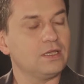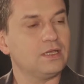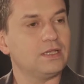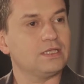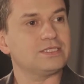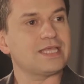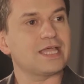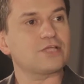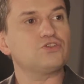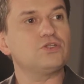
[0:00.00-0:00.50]

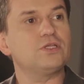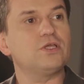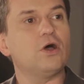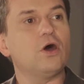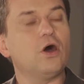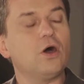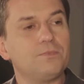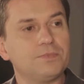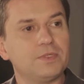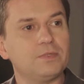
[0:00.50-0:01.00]
It's actually
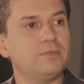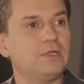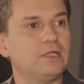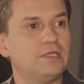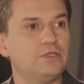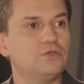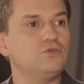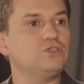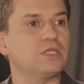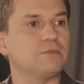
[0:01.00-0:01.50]
optimally
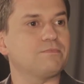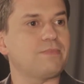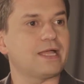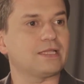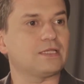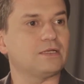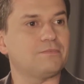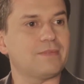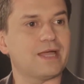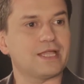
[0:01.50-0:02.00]
using
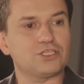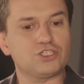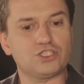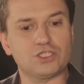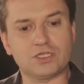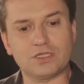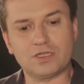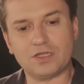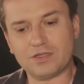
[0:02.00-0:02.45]
pattern matching.